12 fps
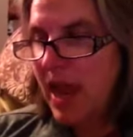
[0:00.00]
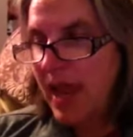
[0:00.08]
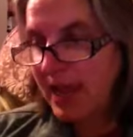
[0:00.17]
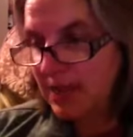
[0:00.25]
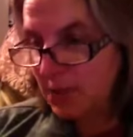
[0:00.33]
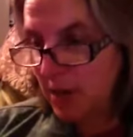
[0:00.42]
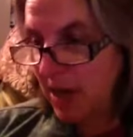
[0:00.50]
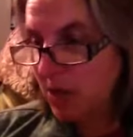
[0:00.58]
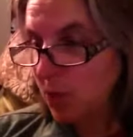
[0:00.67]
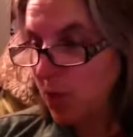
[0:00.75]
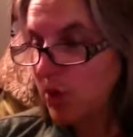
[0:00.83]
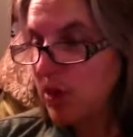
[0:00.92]
as may
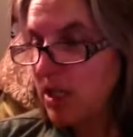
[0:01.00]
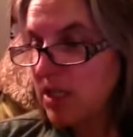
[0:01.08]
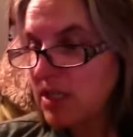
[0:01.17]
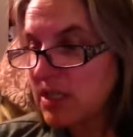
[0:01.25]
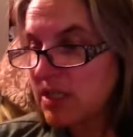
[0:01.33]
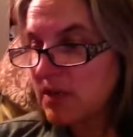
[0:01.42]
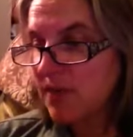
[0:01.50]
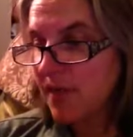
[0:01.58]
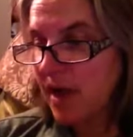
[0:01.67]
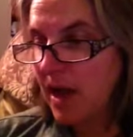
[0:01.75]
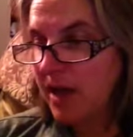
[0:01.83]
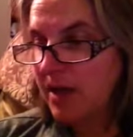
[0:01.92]
unworthiness
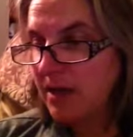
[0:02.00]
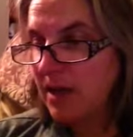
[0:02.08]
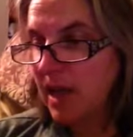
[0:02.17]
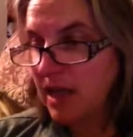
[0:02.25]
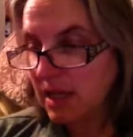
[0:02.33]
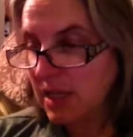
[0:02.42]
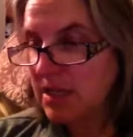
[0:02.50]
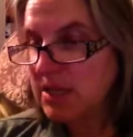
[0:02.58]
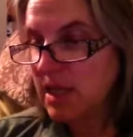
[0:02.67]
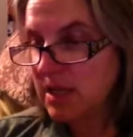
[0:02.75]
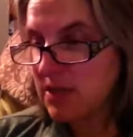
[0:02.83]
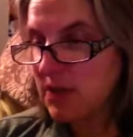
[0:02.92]
define a little
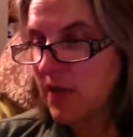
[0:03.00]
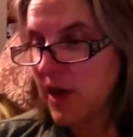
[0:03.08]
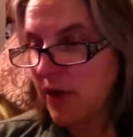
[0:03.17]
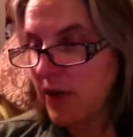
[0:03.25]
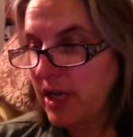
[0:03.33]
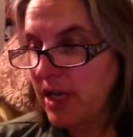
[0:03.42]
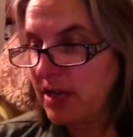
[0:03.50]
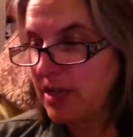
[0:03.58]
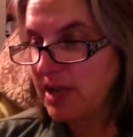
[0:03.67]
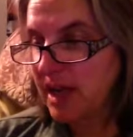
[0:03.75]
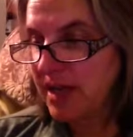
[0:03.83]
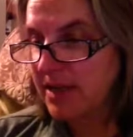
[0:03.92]
touch of Harry in the
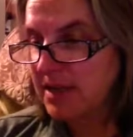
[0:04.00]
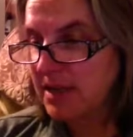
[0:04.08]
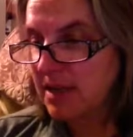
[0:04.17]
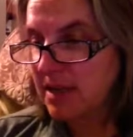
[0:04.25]
night.